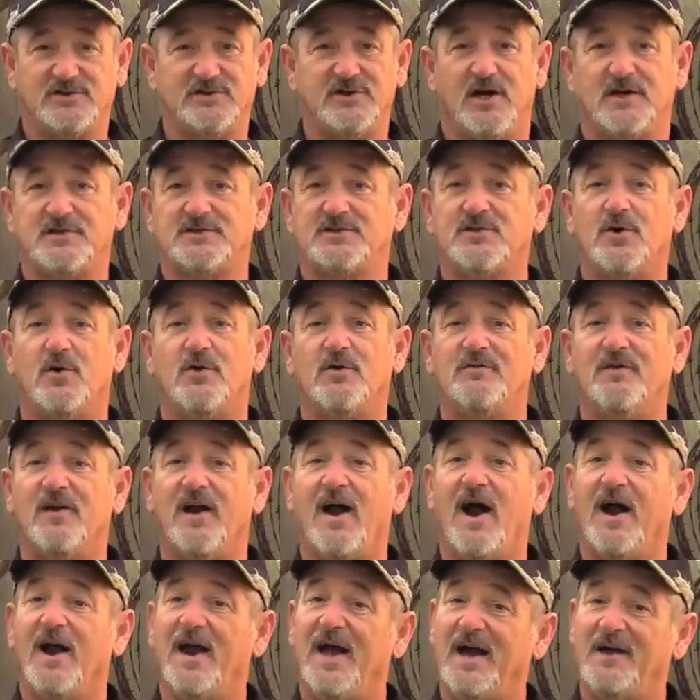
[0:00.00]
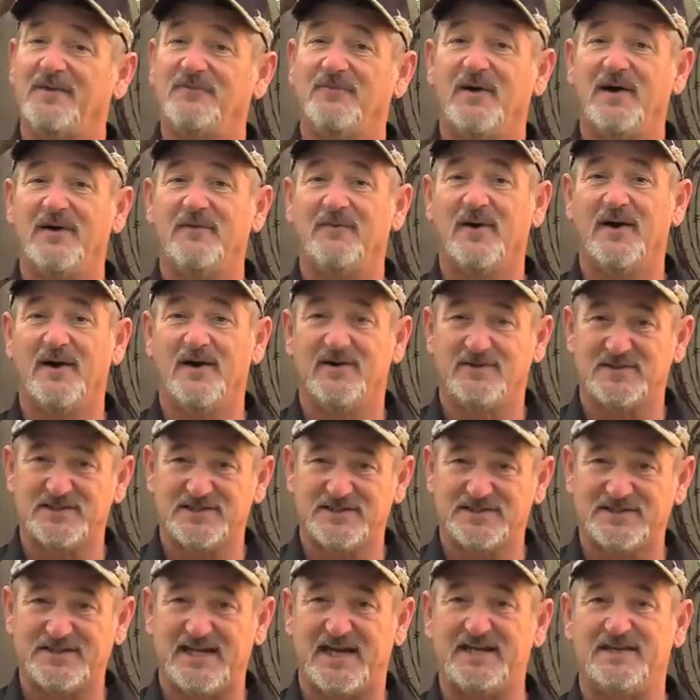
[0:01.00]
just over our head where we were
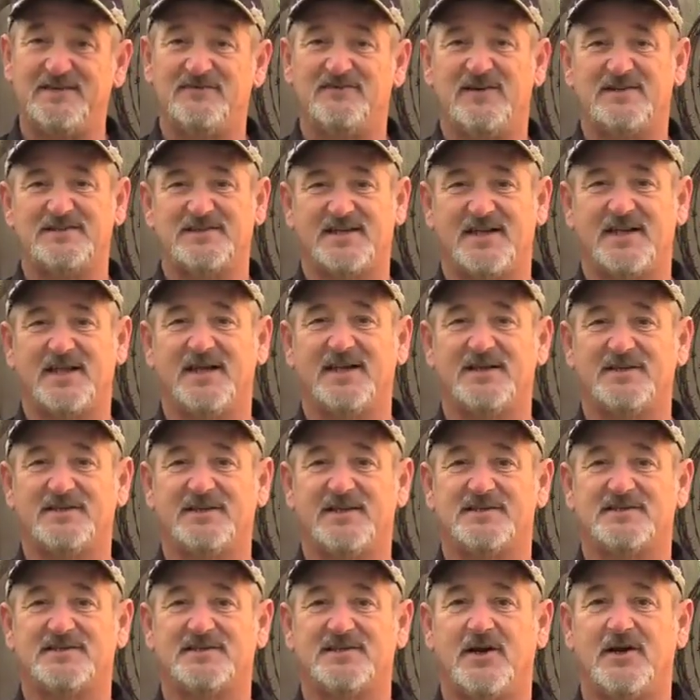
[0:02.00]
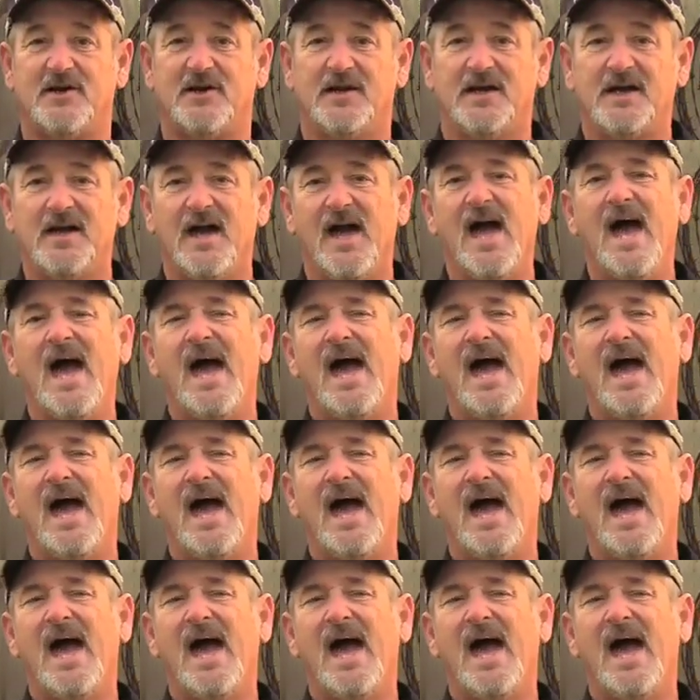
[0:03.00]
sitting was a little discerning,